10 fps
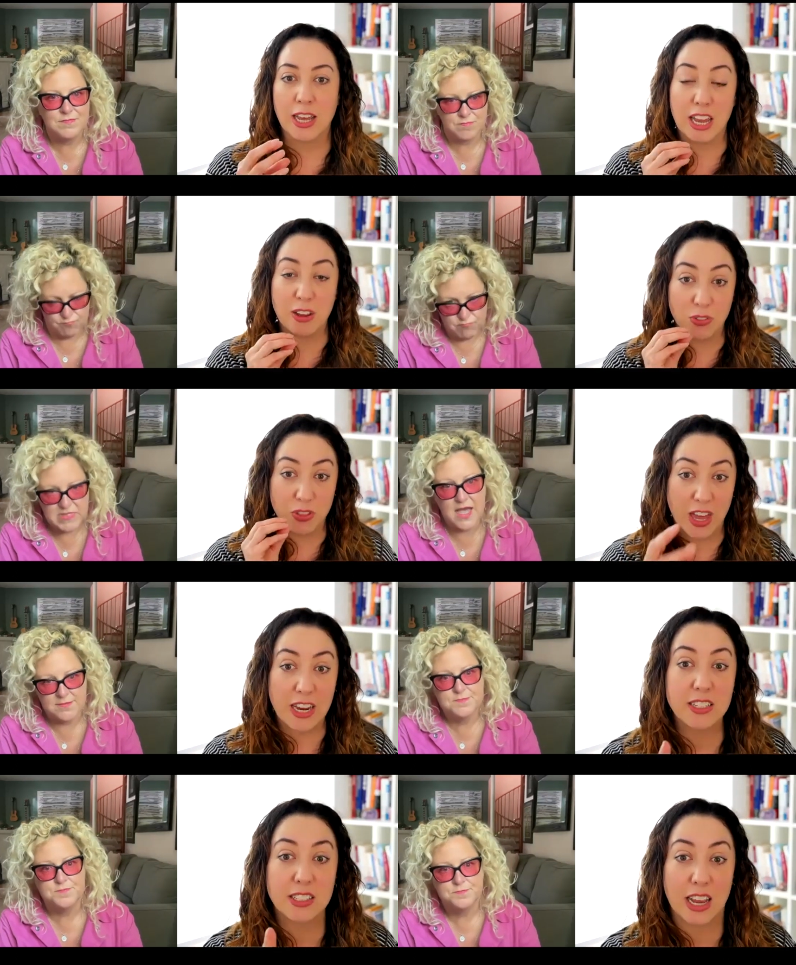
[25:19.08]
Speaker 1: if
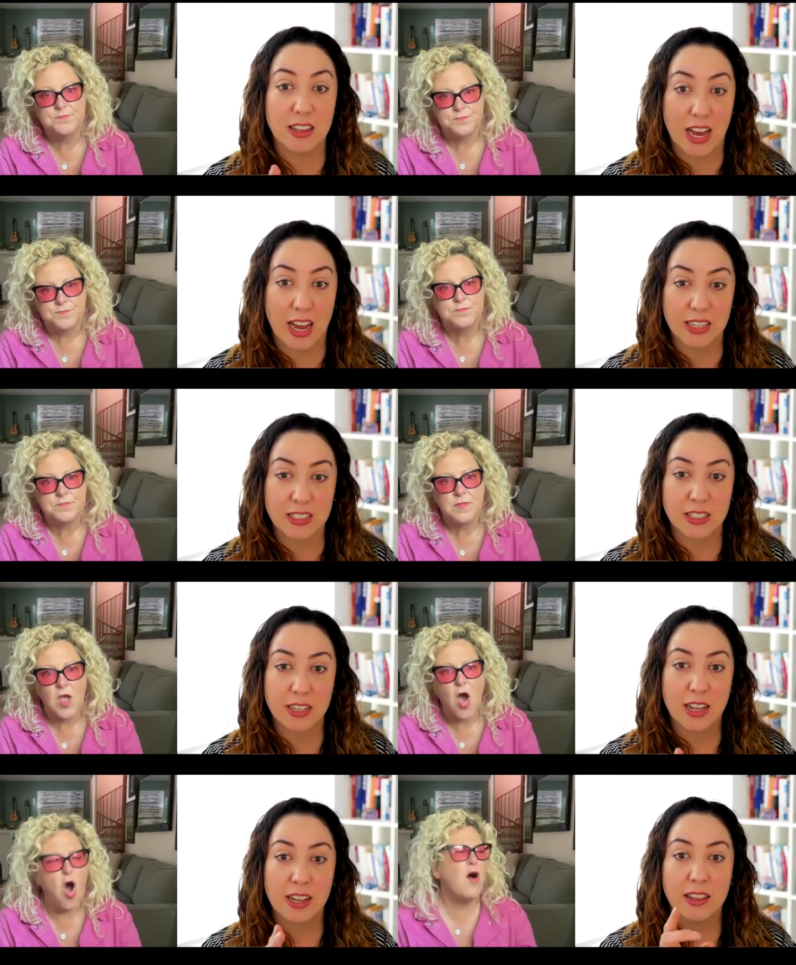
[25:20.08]
they say that,
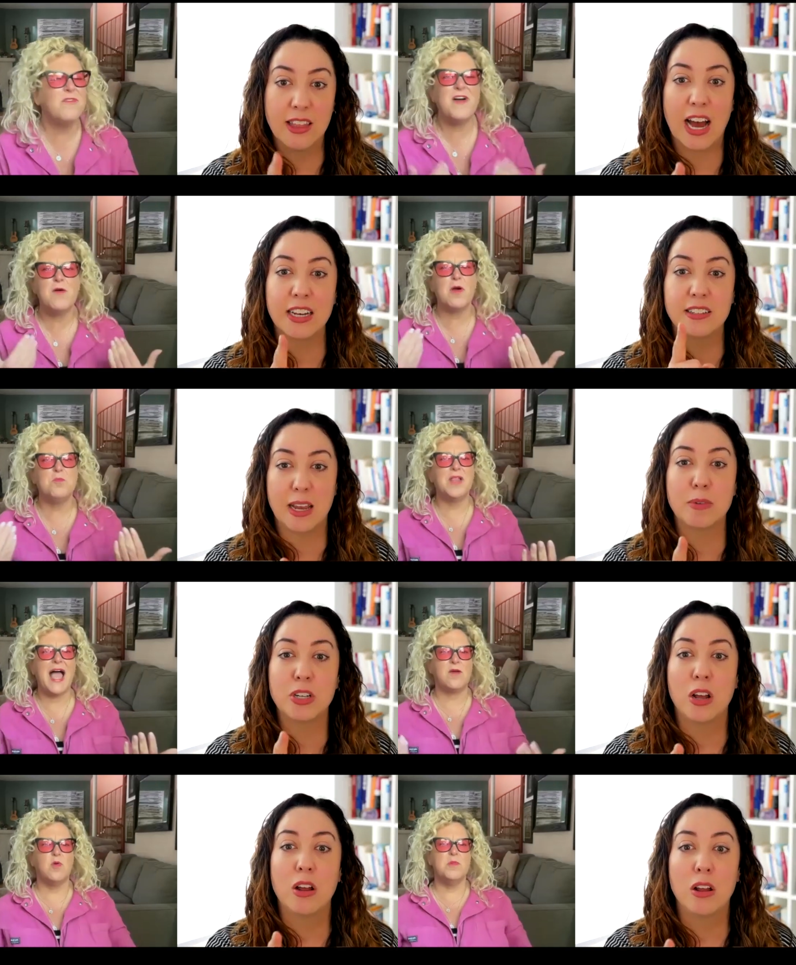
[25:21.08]
Oh, if I were a
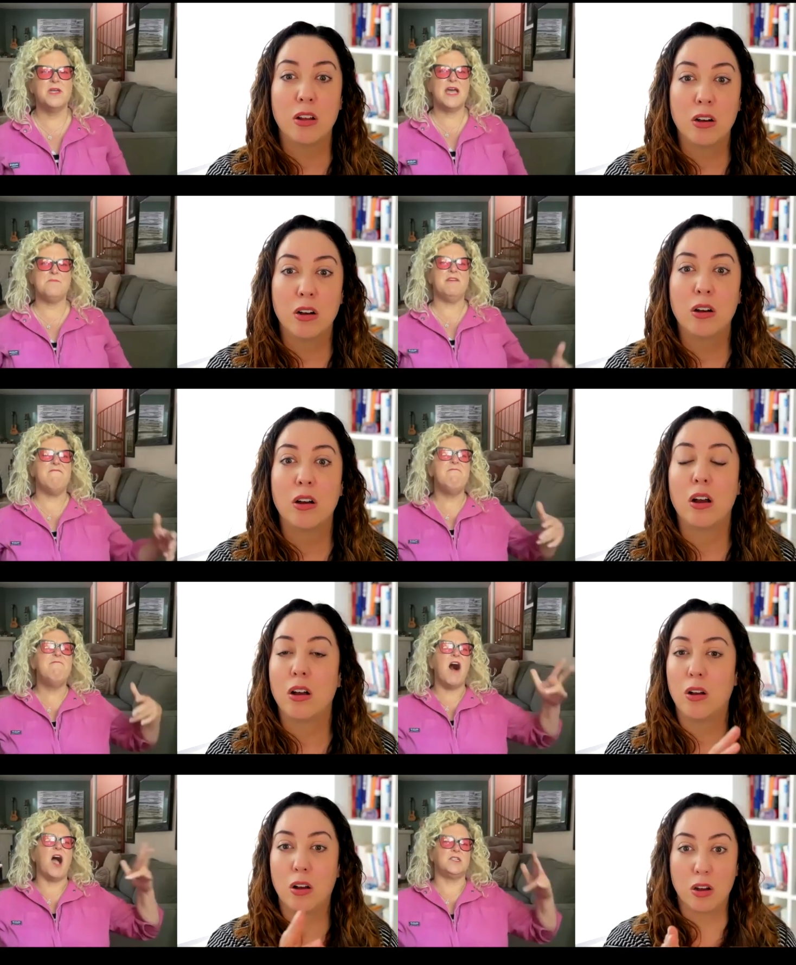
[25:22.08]
black woman, I'd be
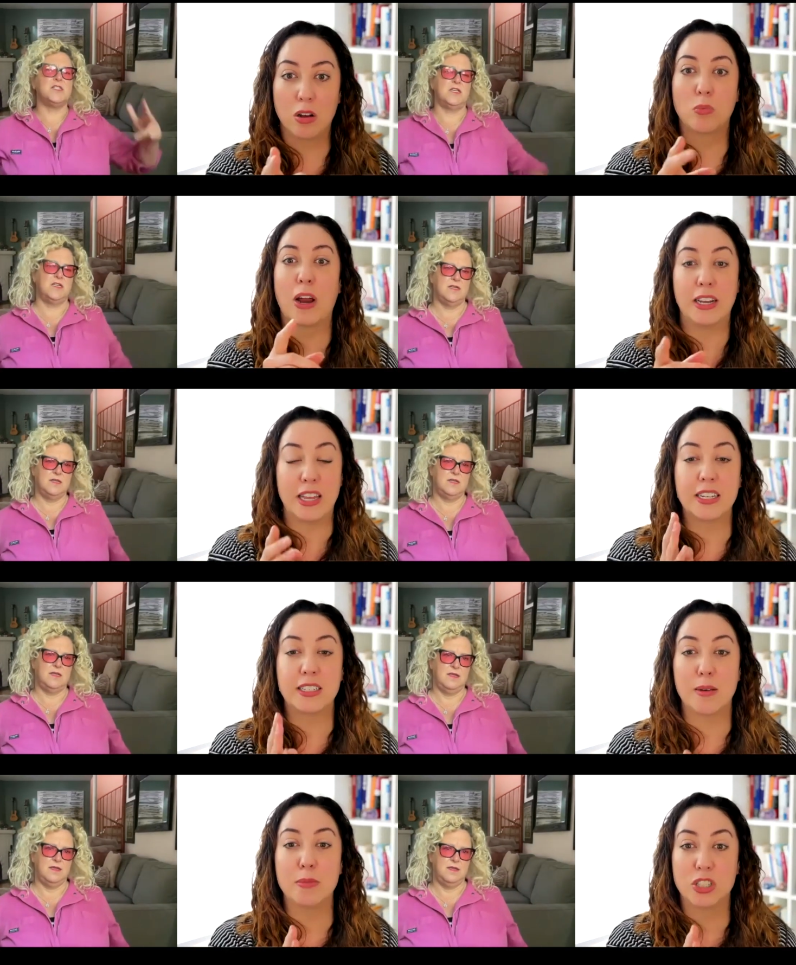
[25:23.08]
fucked. Right. That
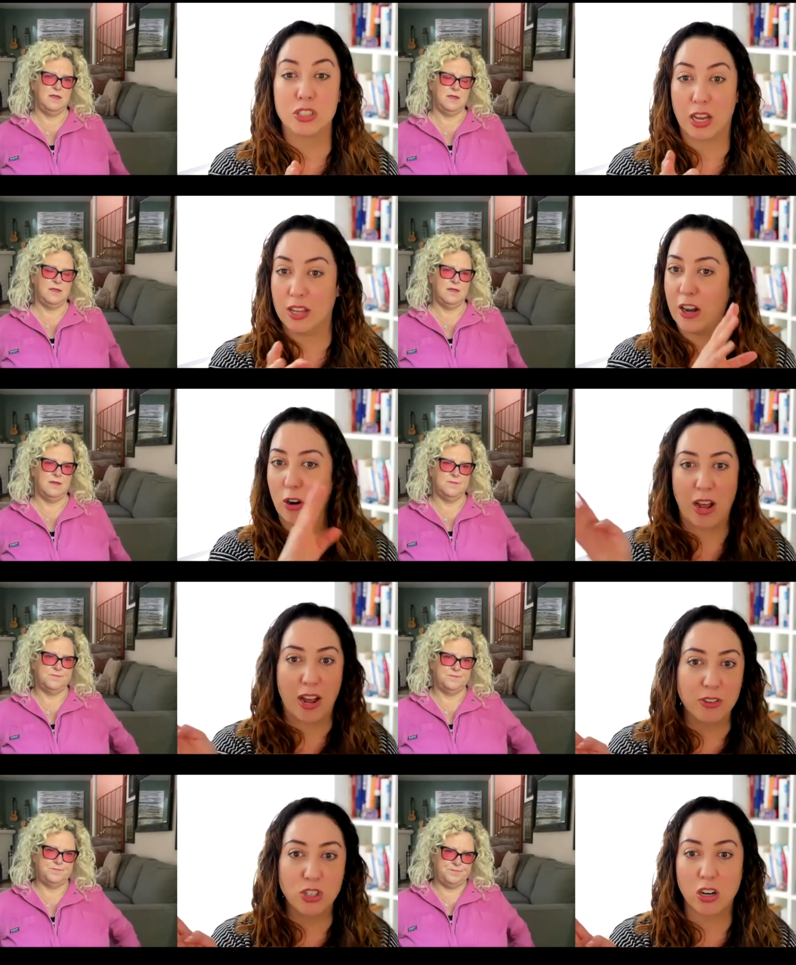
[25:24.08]
damages, and they don't
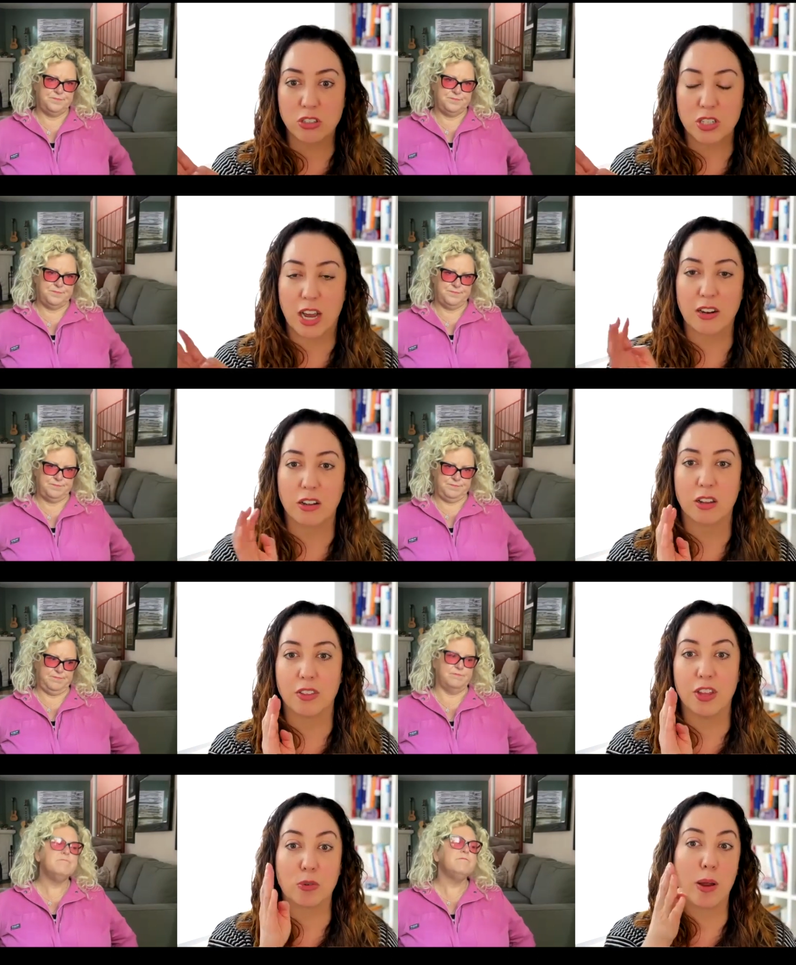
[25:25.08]
have a doctor title.
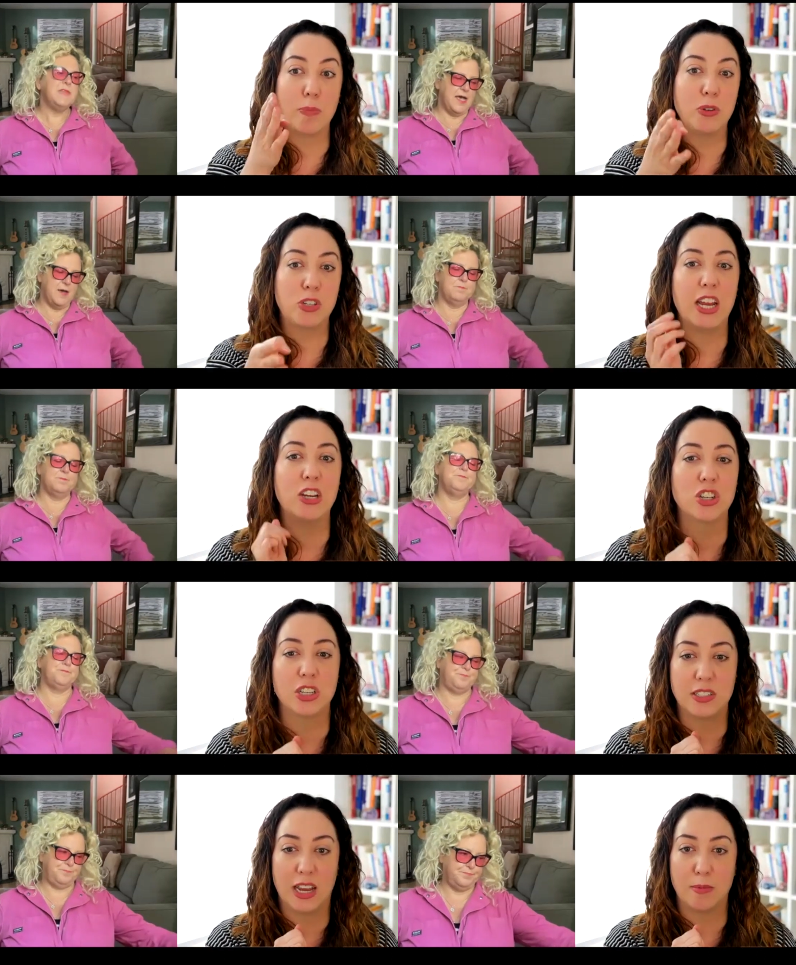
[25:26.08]
Their reputation yeah.
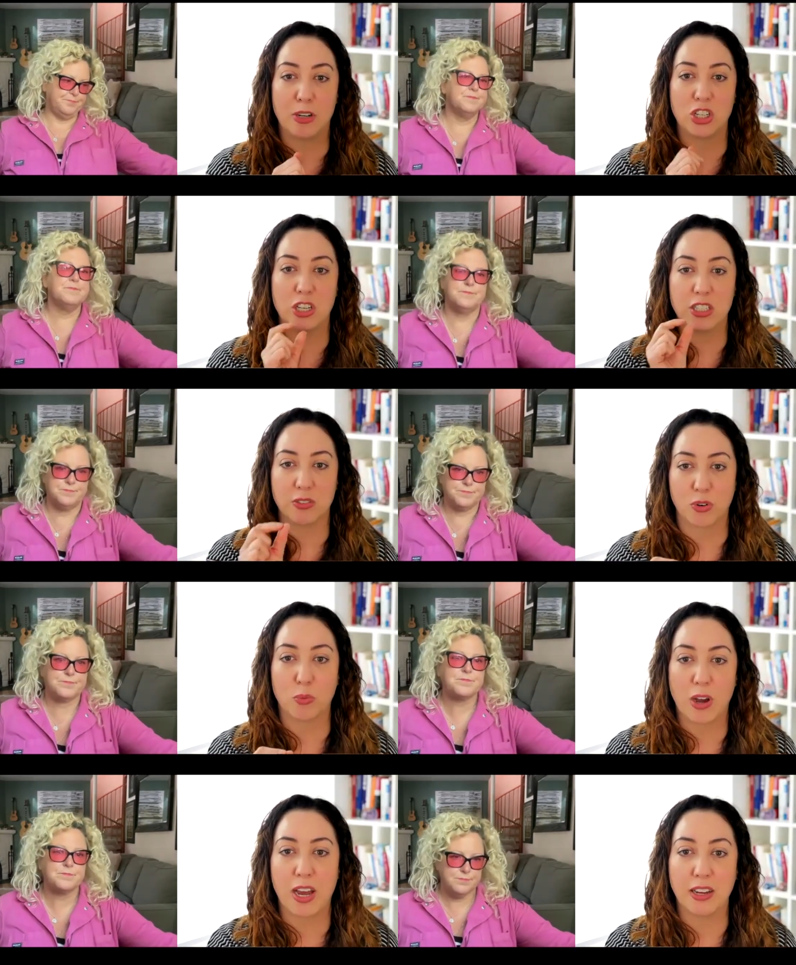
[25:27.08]
is damaged in a
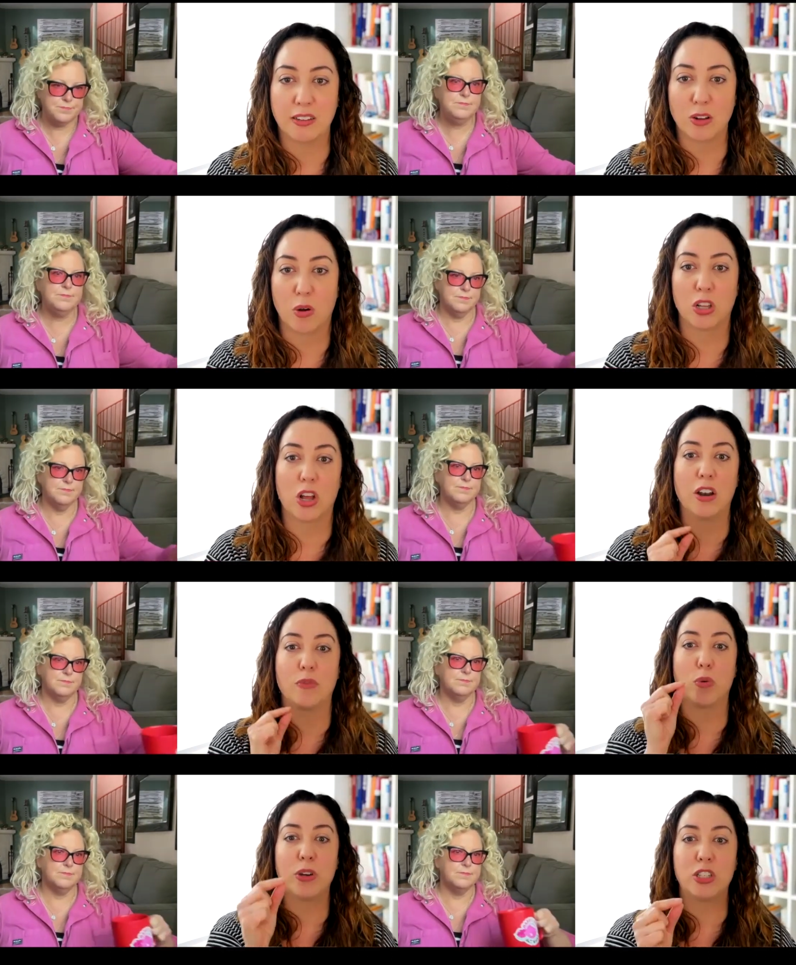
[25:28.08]
different way. So a lot of
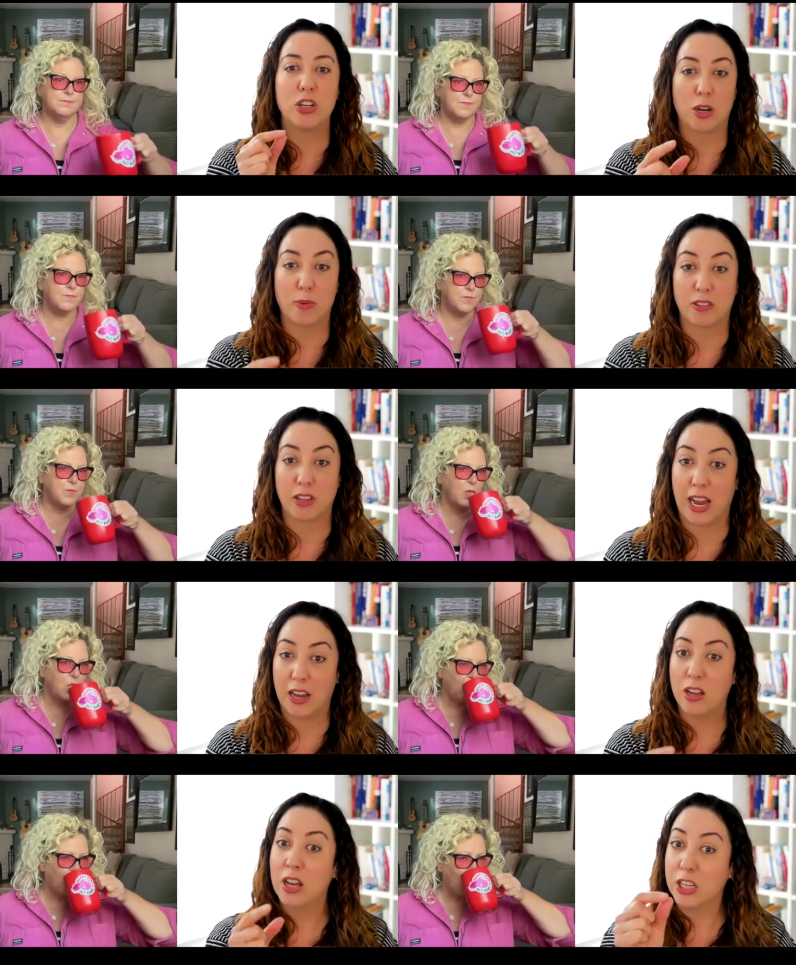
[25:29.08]
what we talk about is like,
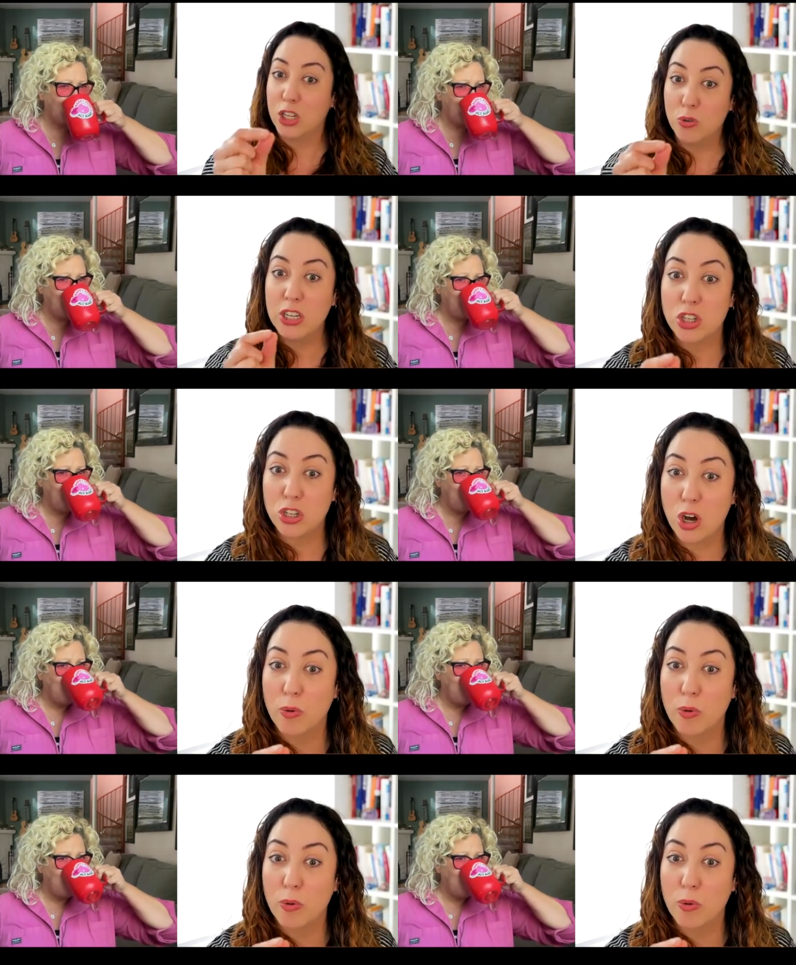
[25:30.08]
you need to know